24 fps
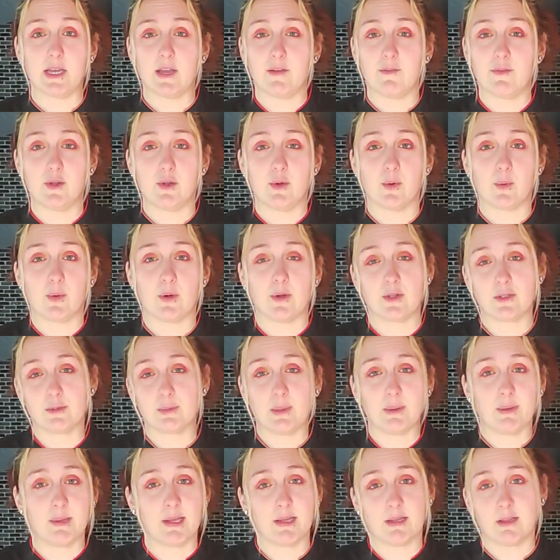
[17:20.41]
If you're one of those
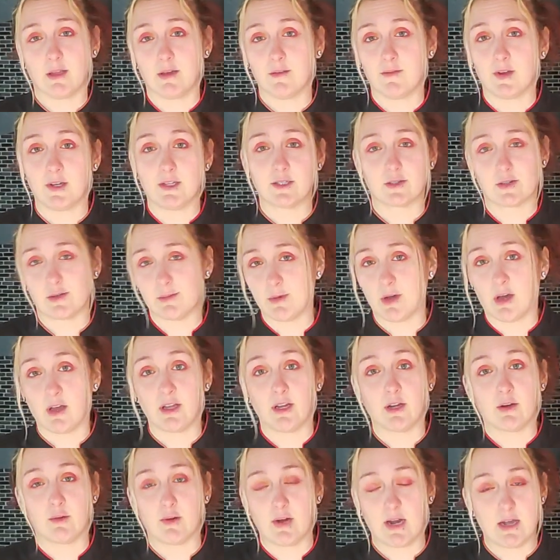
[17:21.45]
people that love ice cream all
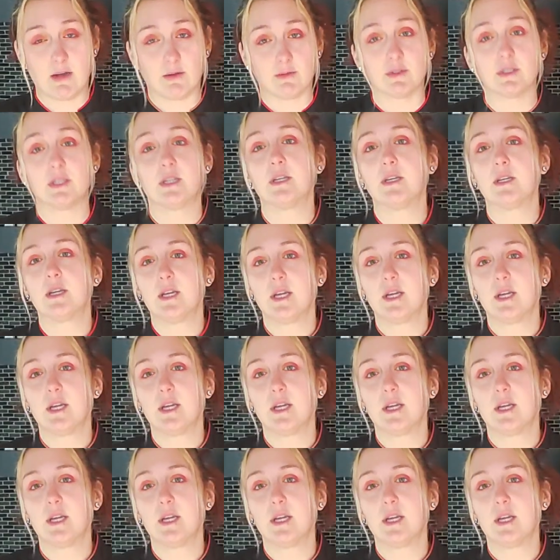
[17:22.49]
year round